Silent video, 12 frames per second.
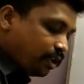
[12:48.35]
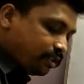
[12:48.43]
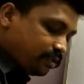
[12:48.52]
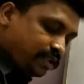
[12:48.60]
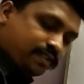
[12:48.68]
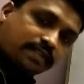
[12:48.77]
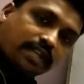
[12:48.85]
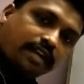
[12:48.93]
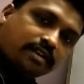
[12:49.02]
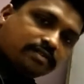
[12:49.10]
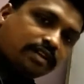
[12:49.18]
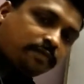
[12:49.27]
6
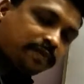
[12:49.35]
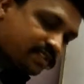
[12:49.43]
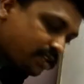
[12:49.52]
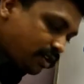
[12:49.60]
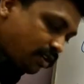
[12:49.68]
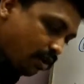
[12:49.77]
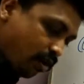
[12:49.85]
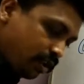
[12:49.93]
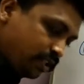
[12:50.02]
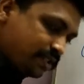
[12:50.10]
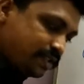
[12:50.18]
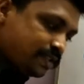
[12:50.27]
ligands are present, and all
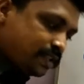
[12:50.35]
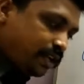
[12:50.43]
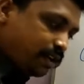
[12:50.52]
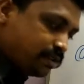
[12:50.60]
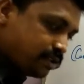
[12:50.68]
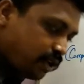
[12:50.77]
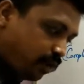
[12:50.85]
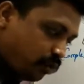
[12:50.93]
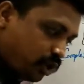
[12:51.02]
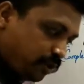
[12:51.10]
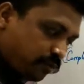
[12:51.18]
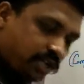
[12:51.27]
the 6 ligands are
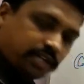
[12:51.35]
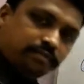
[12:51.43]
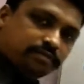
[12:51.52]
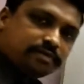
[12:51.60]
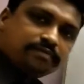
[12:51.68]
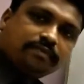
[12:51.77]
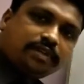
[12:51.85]
ammonia molecules.